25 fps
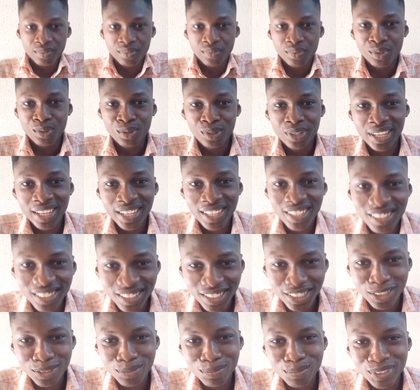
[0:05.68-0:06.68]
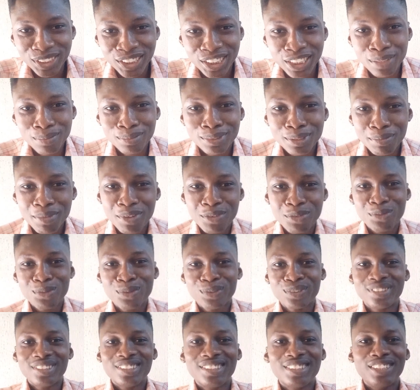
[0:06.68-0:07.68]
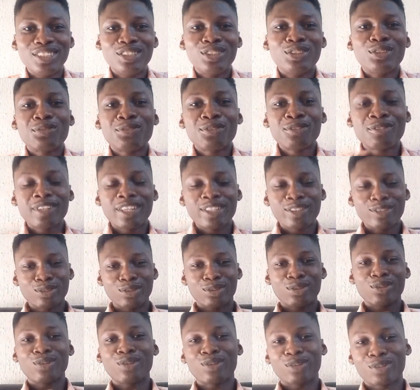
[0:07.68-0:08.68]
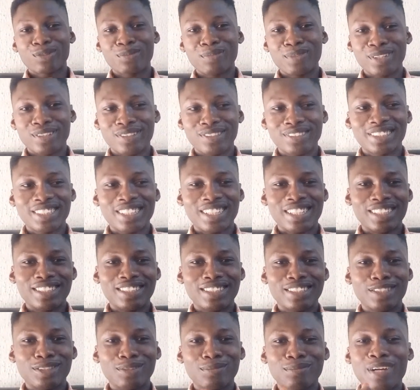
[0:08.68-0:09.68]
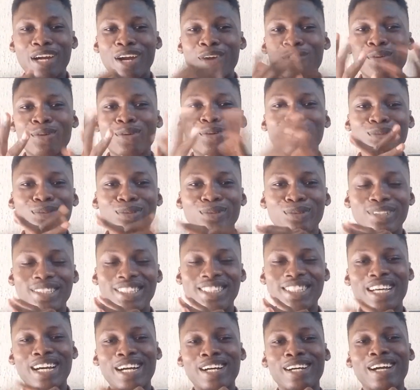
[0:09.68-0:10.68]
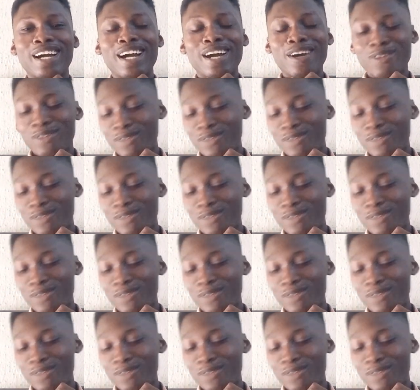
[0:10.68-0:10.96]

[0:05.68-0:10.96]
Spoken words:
Okay, GM everyone. It's your favorite tutor, Dr. Bells, and how we all doing? How are